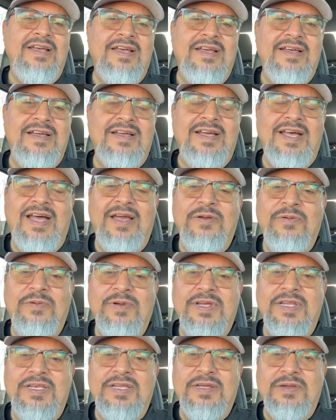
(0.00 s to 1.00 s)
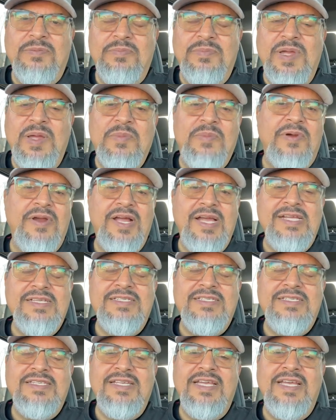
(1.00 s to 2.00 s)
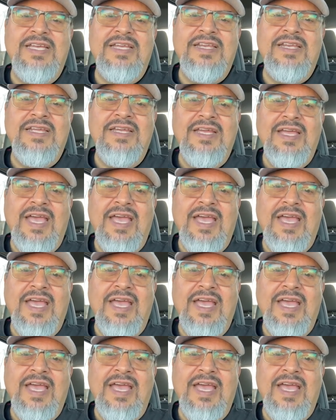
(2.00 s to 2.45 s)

I would memorize it.